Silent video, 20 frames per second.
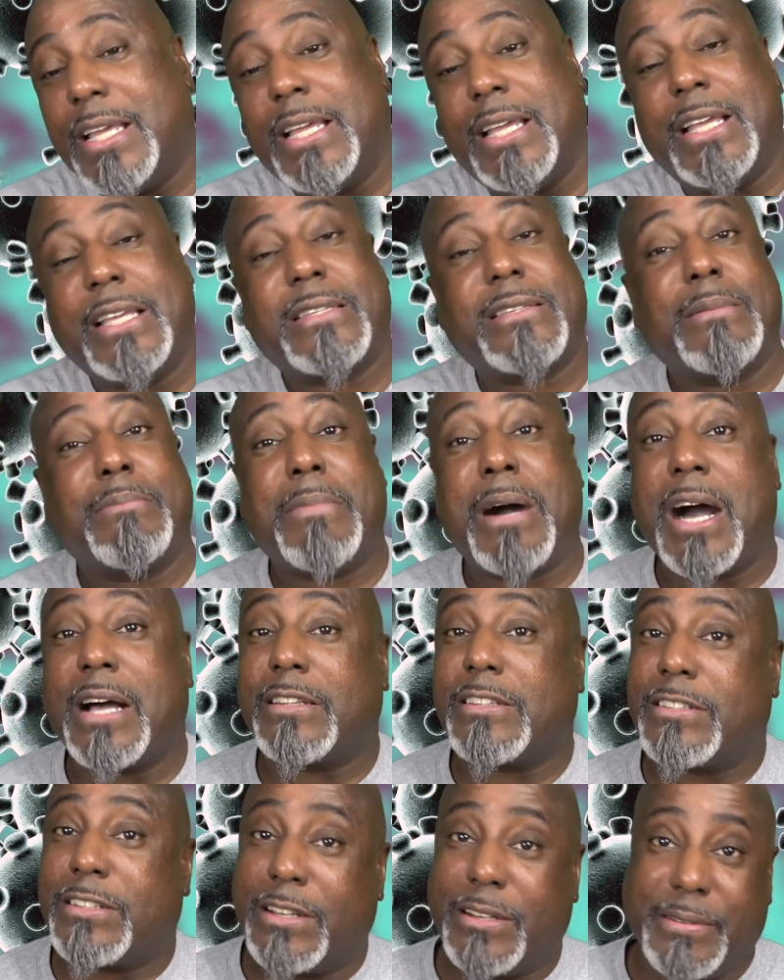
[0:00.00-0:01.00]
it's a
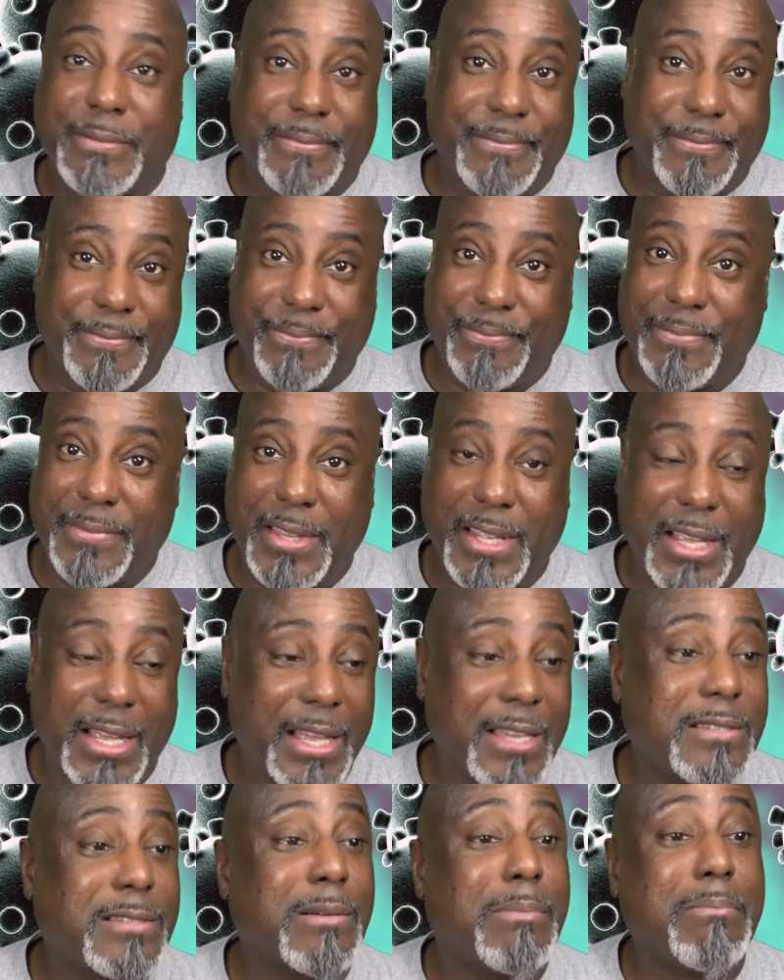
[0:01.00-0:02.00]
monster.
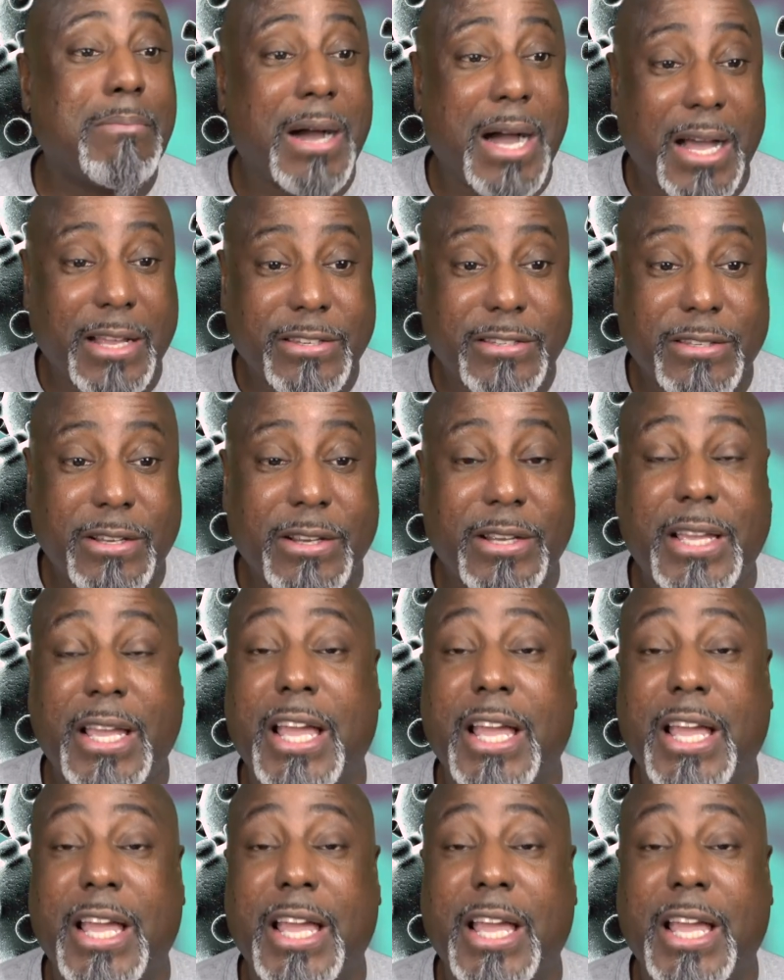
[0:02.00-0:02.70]
It's a monster,